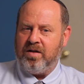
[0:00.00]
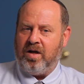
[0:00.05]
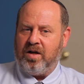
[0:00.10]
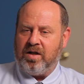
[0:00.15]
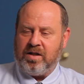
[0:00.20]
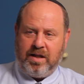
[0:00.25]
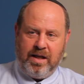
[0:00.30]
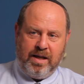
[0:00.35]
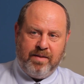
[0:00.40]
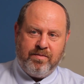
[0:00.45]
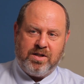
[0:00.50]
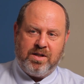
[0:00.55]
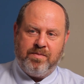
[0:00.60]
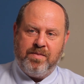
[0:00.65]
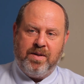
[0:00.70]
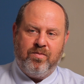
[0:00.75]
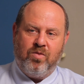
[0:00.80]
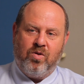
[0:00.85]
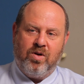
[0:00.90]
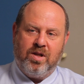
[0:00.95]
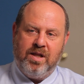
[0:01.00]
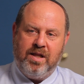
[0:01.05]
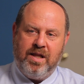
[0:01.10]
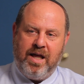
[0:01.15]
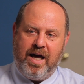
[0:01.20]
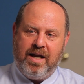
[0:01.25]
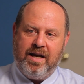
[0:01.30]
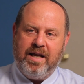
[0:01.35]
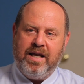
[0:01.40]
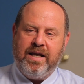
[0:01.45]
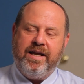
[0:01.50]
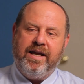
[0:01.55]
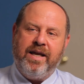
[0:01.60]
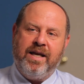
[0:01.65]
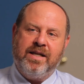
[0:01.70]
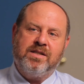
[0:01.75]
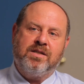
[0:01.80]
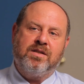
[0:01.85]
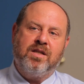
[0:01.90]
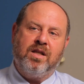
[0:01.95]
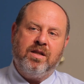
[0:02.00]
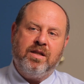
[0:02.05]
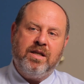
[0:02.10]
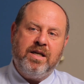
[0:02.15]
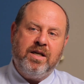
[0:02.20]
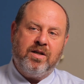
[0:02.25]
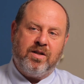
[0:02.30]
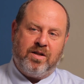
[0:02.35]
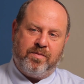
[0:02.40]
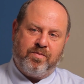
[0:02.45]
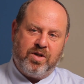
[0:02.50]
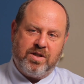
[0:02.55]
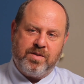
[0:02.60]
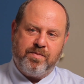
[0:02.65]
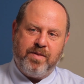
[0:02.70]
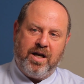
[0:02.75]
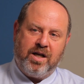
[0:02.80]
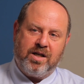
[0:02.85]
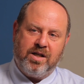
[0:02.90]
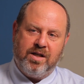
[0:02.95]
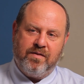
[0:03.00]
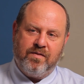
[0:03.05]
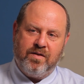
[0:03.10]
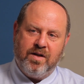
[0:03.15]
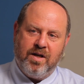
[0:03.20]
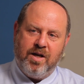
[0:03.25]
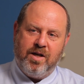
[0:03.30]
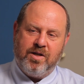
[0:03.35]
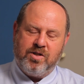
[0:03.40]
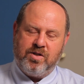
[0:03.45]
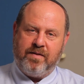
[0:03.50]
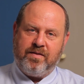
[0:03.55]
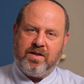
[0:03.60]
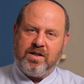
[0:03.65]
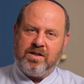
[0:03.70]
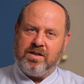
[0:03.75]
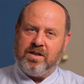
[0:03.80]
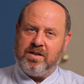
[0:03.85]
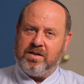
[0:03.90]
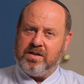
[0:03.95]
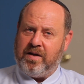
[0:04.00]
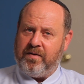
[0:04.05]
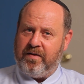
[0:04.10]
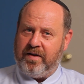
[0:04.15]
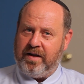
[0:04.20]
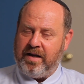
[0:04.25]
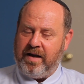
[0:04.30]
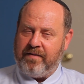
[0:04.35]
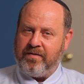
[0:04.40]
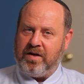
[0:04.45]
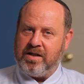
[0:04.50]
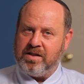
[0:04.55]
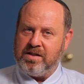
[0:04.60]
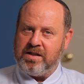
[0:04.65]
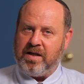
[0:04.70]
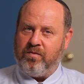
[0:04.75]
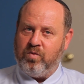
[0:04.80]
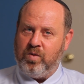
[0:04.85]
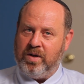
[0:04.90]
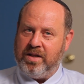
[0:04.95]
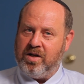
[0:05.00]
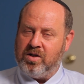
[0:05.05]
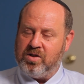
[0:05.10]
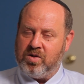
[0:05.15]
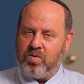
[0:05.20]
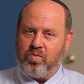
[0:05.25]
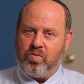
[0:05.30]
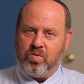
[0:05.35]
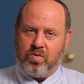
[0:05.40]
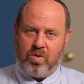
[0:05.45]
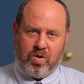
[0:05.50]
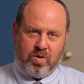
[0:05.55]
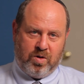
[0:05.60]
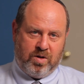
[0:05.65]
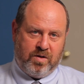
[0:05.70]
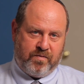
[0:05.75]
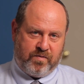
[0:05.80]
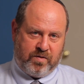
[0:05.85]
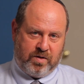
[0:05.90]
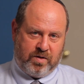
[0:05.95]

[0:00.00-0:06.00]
claims to be more than that. It's the legal perspective. So you have to ask yourself, well, there's a role for